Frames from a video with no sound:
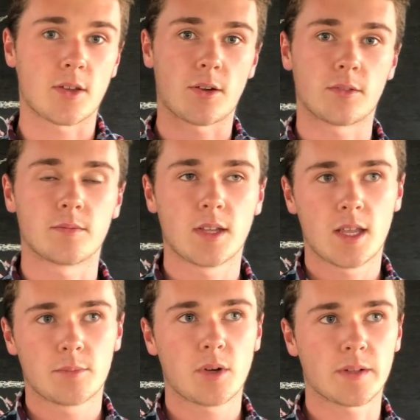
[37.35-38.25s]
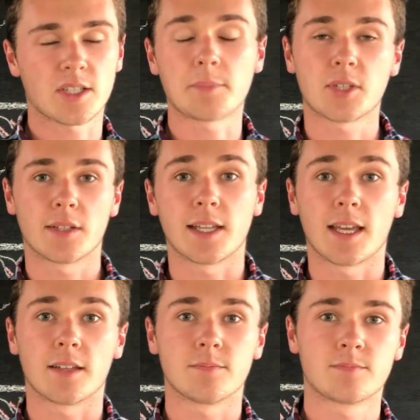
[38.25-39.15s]
turn on pretty much upside
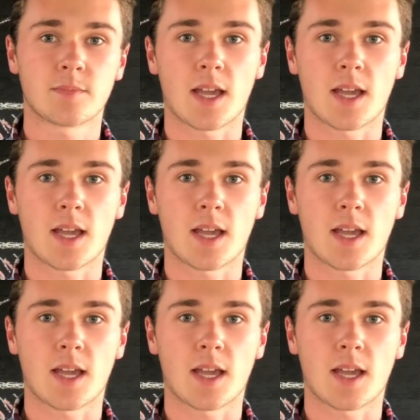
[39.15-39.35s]
down,